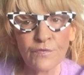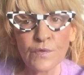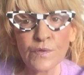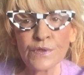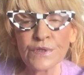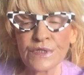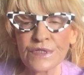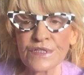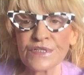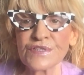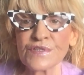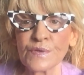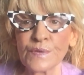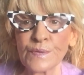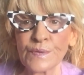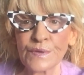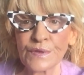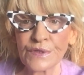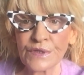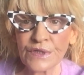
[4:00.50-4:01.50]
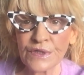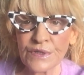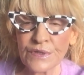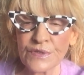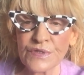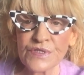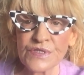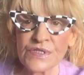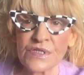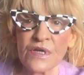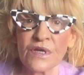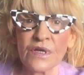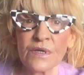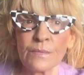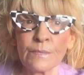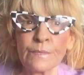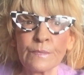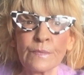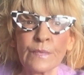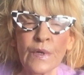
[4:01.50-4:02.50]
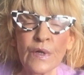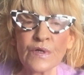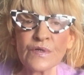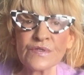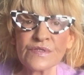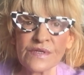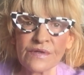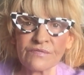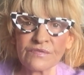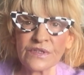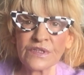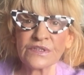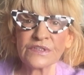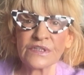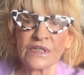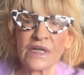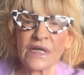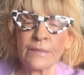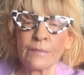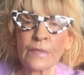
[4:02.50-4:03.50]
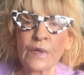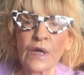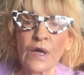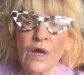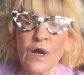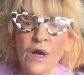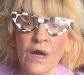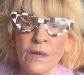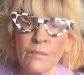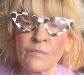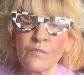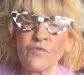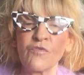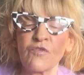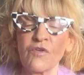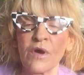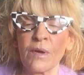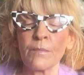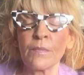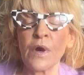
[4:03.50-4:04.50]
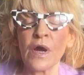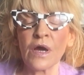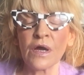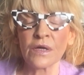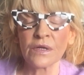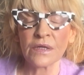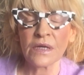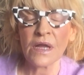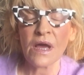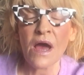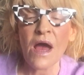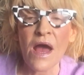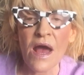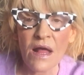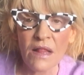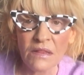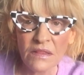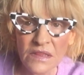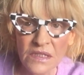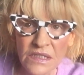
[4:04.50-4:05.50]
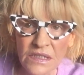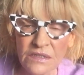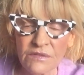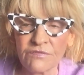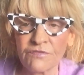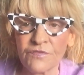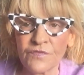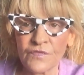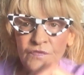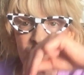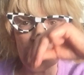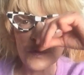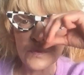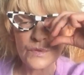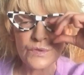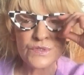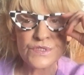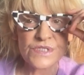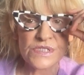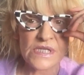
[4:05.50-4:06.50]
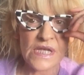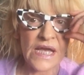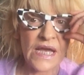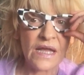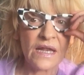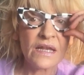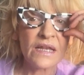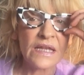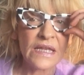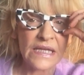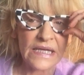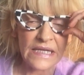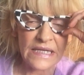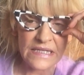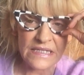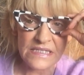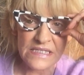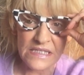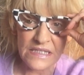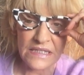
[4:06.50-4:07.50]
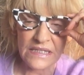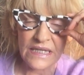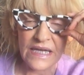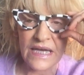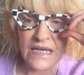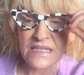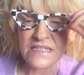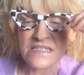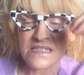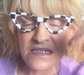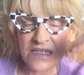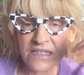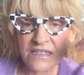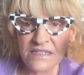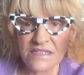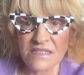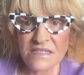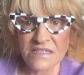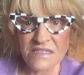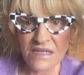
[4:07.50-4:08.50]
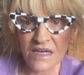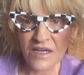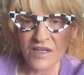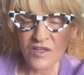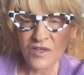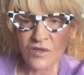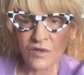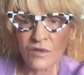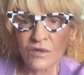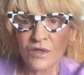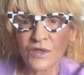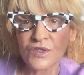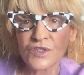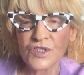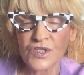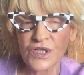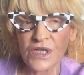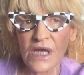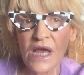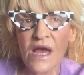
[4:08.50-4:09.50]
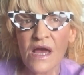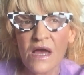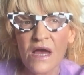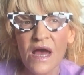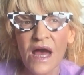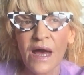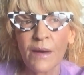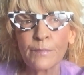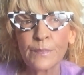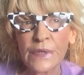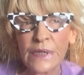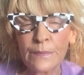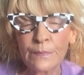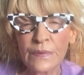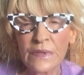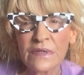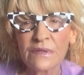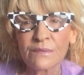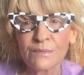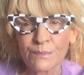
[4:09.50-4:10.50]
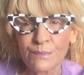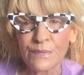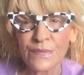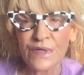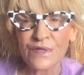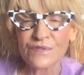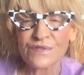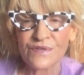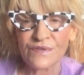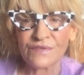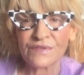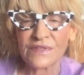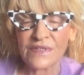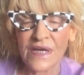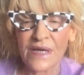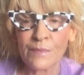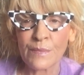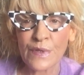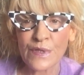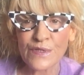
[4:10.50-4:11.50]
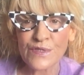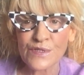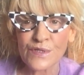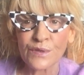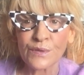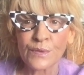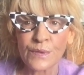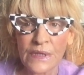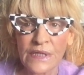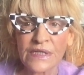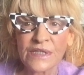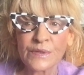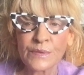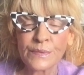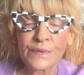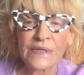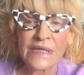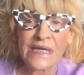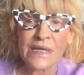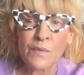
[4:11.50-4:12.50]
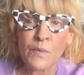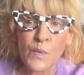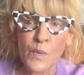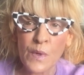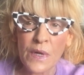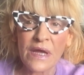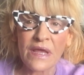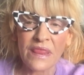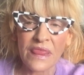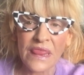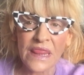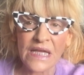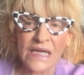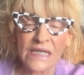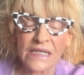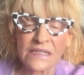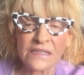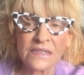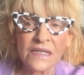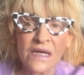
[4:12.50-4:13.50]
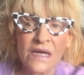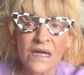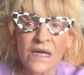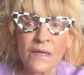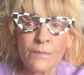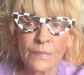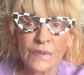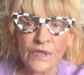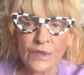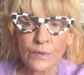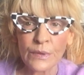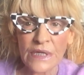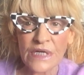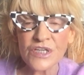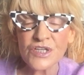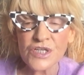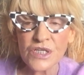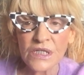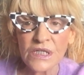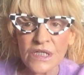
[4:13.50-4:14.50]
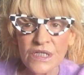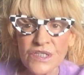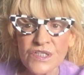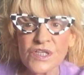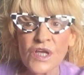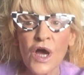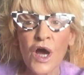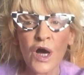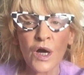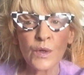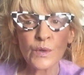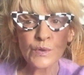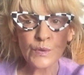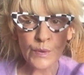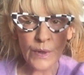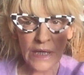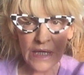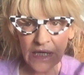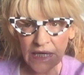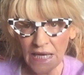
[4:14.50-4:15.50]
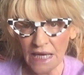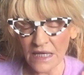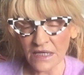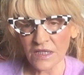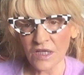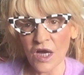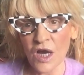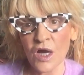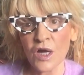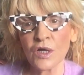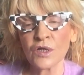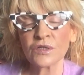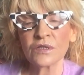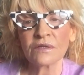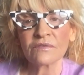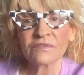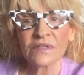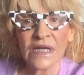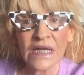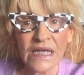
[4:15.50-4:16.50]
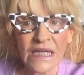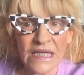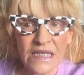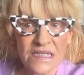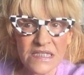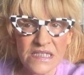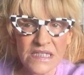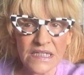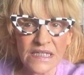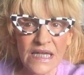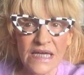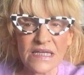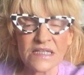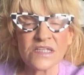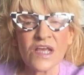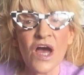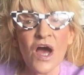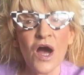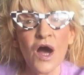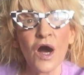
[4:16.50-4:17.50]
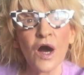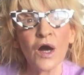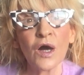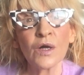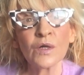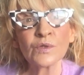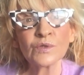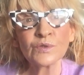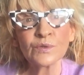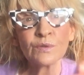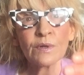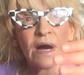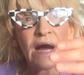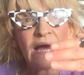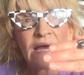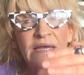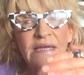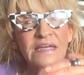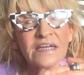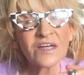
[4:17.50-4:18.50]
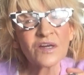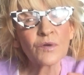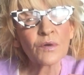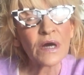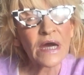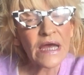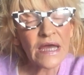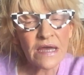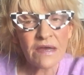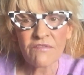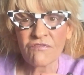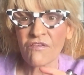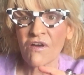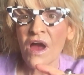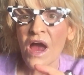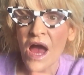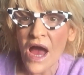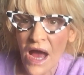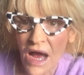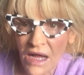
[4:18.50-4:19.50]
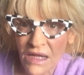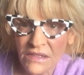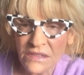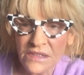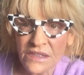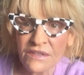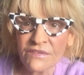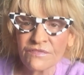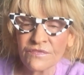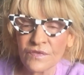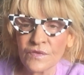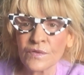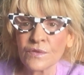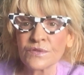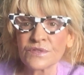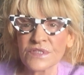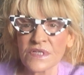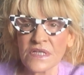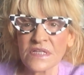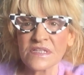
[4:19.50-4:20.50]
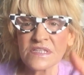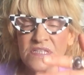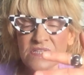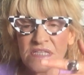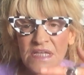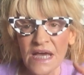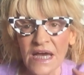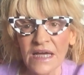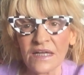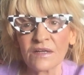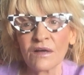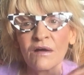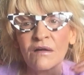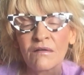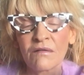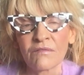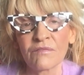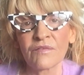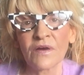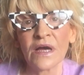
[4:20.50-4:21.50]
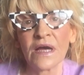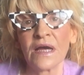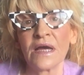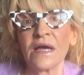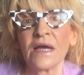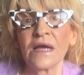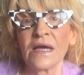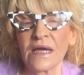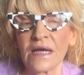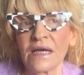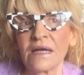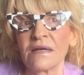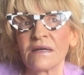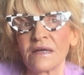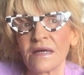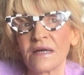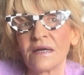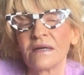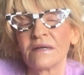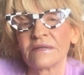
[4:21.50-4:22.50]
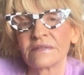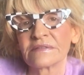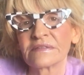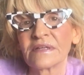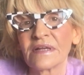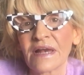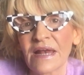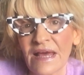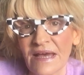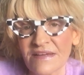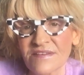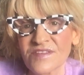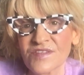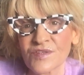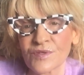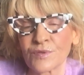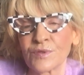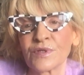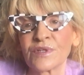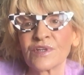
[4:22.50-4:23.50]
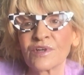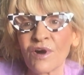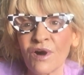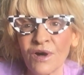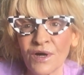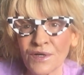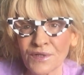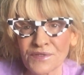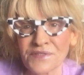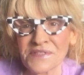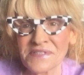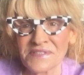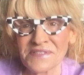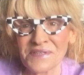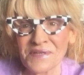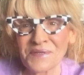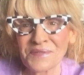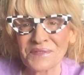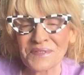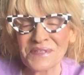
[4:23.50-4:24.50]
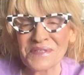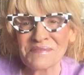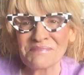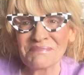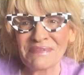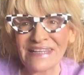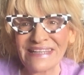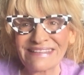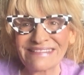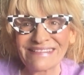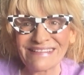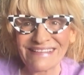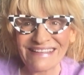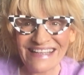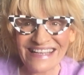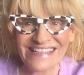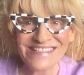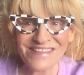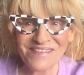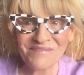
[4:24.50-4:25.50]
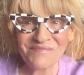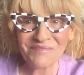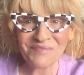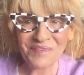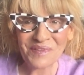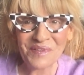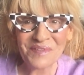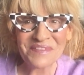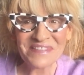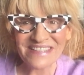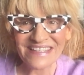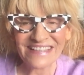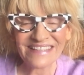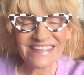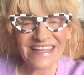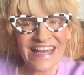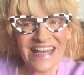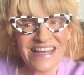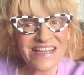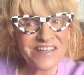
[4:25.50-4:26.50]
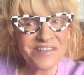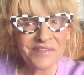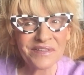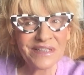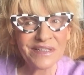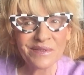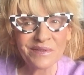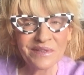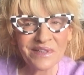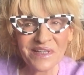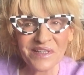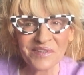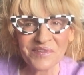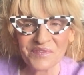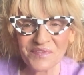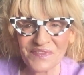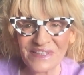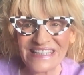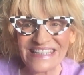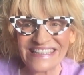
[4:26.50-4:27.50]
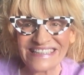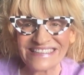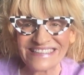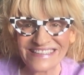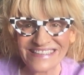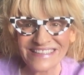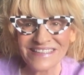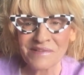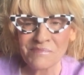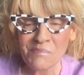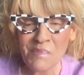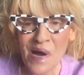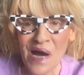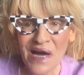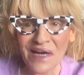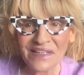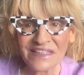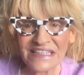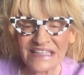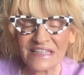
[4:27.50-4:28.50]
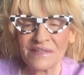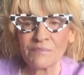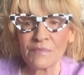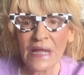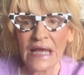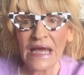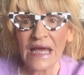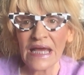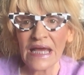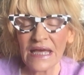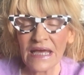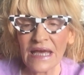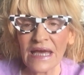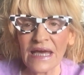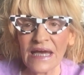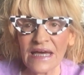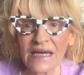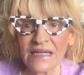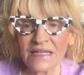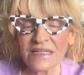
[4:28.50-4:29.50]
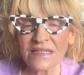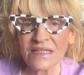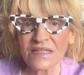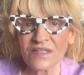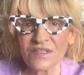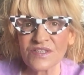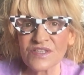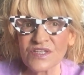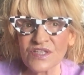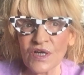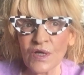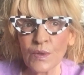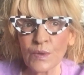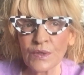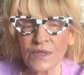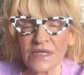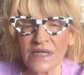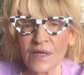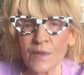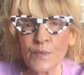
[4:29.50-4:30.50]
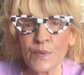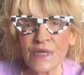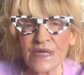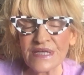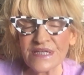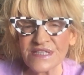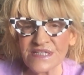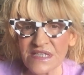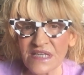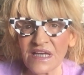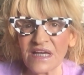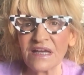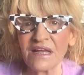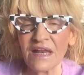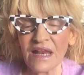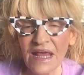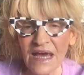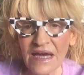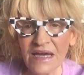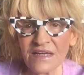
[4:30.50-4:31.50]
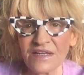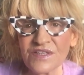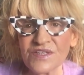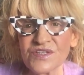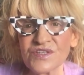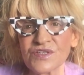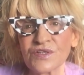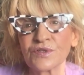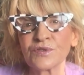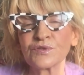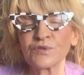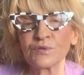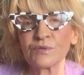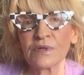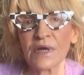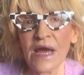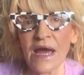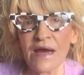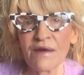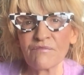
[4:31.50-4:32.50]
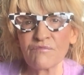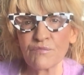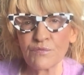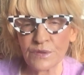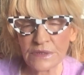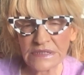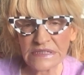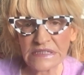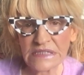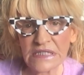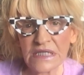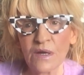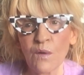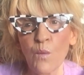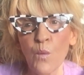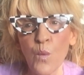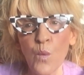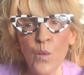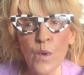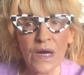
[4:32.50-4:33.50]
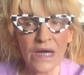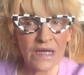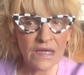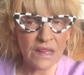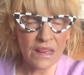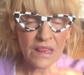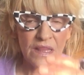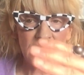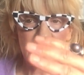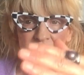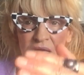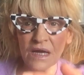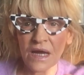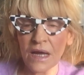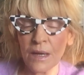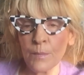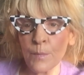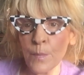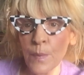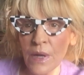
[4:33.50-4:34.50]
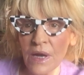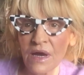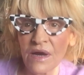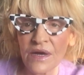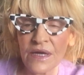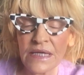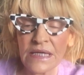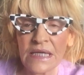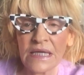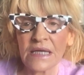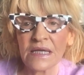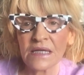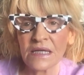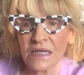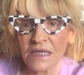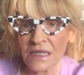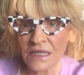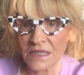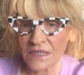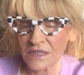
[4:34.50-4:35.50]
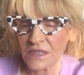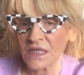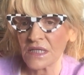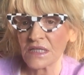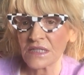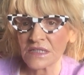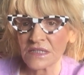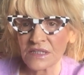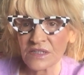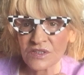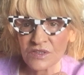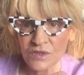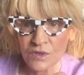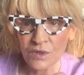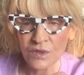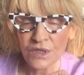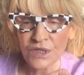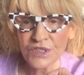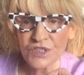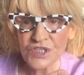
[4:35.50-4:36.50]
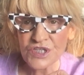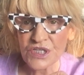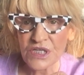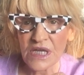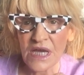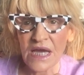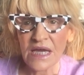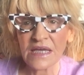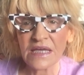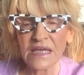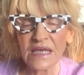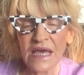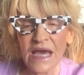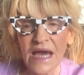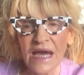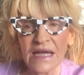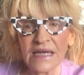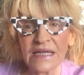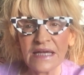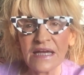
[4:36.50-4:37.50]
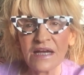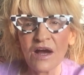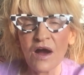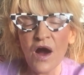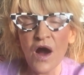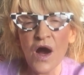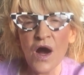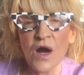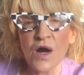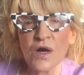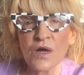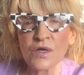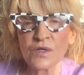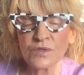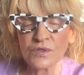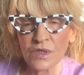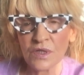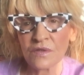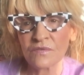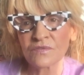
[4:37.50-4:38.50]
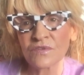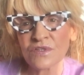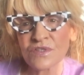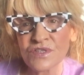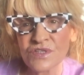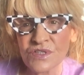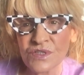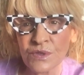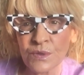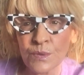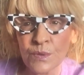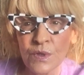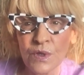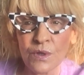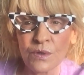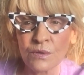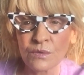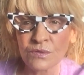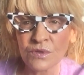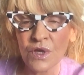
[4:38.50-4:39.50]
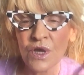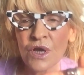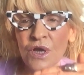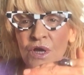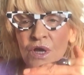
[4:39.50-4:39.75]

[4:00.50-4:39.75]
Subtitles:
food disorders most of the time come from unhealthy foods and laziness in psychology. And people most of the time also agree with that. But the question is, how do I get out of the laziness? How do I crave healthy foods instead of the lesser gods, so to speak, the lesser foods that actually do not feed the body? And so there is an answer to everything when applying light technology and getting out of the so-called